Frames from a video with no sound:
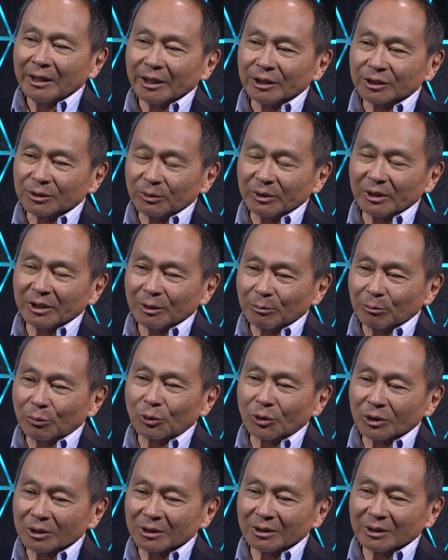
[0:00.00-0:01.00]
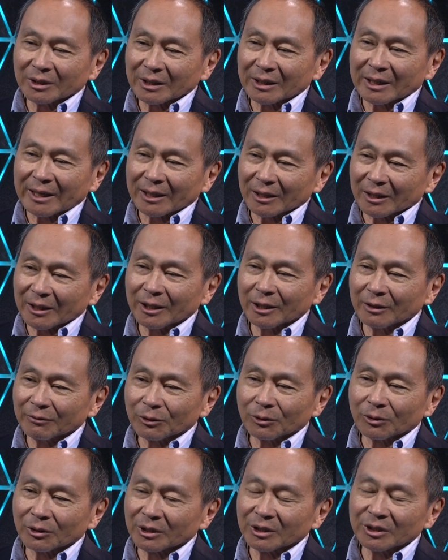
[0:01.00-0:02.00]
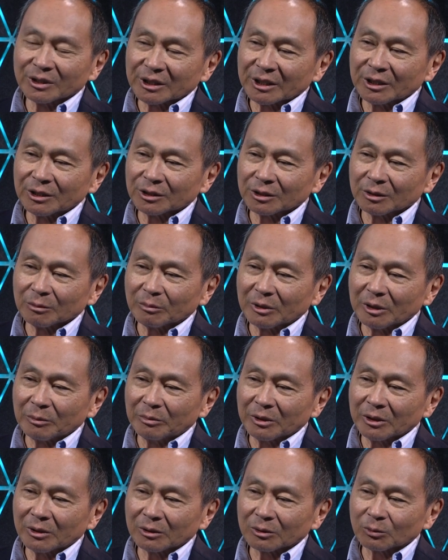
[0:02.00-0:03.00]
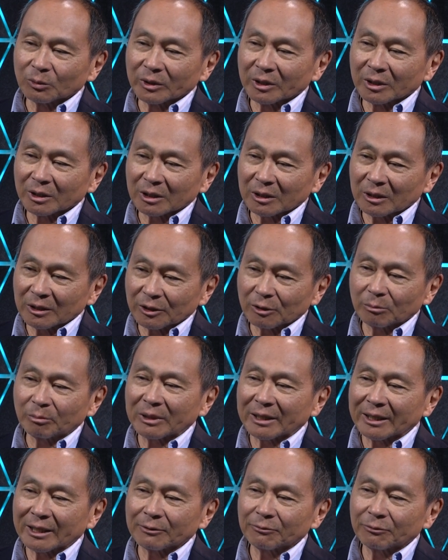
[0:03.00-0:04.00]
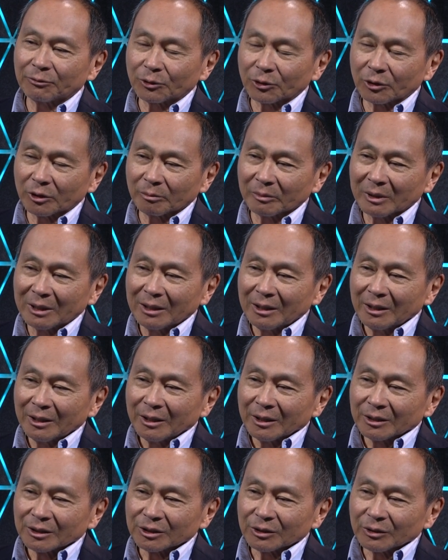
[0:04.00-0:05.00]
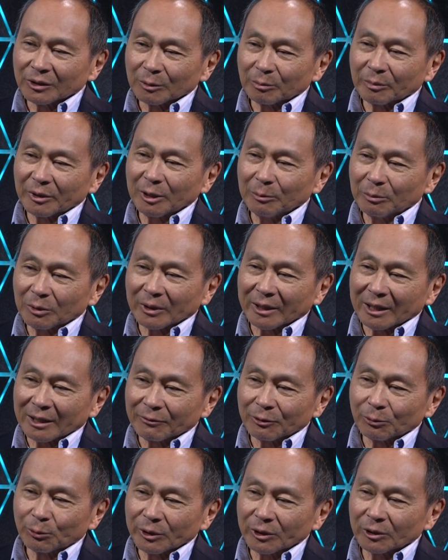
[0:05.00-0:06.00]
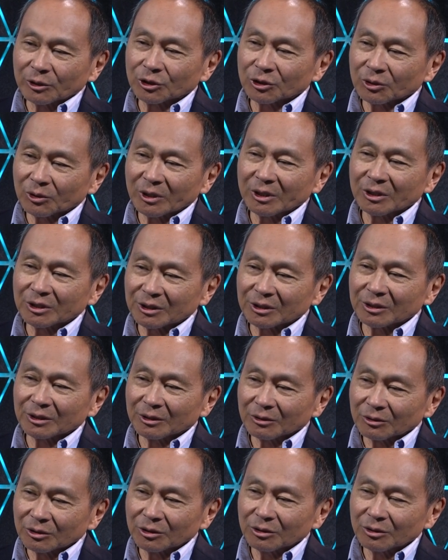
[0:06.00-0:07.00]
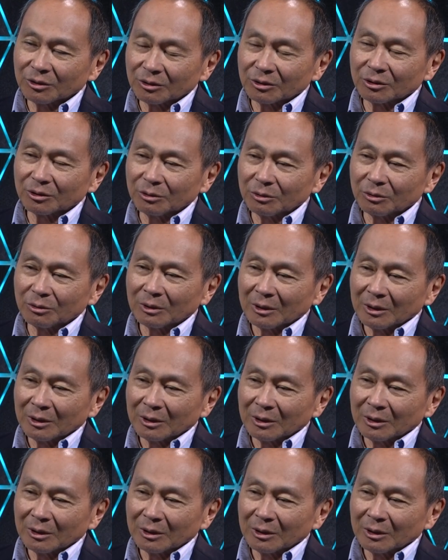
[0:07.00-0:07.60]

it's really important that that kind of an organization be built with a clear platform so that people have a real choice, you know, to, to